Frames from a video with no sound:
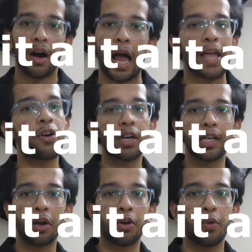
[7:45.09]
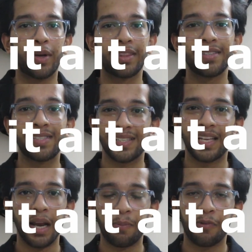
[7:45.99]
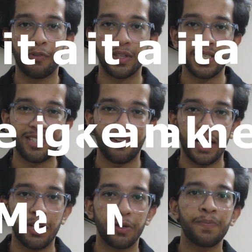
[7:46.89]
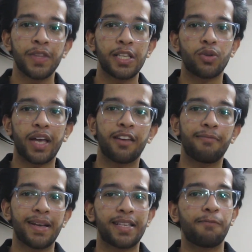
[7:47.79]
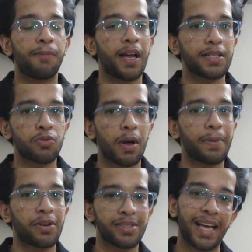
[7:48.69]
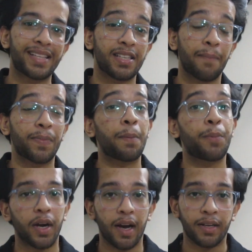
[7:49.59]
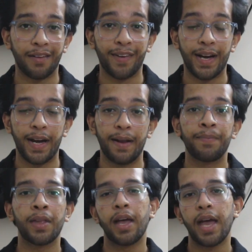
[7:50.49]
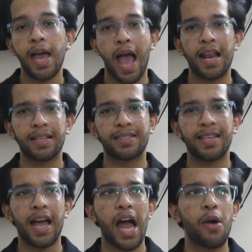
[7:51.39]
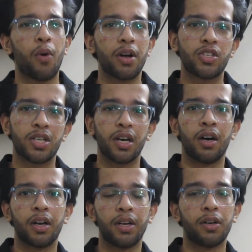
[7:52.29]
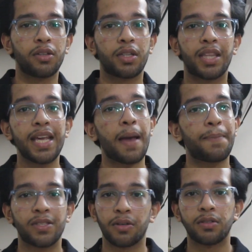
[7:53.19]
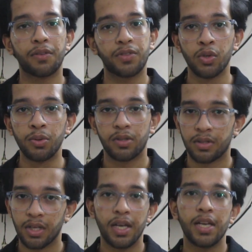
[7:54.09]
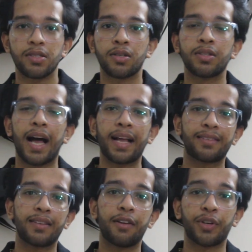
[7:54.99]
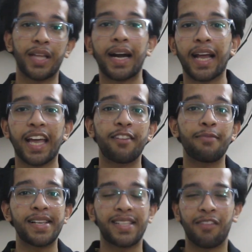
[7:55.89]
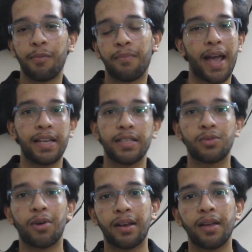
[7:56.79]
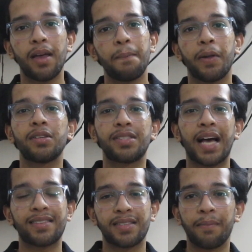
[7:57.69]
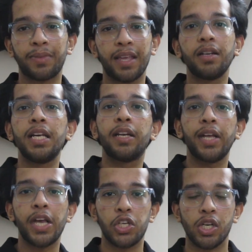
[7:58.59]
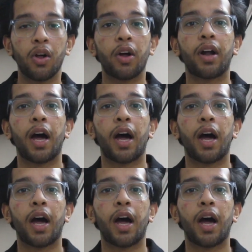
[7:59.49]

I got done with the script for this video. So I give myself +1 because that's something productive I did. And let's say I watched, 3 episodes of Suits. So for that I give myself a -1 because that's something recreational or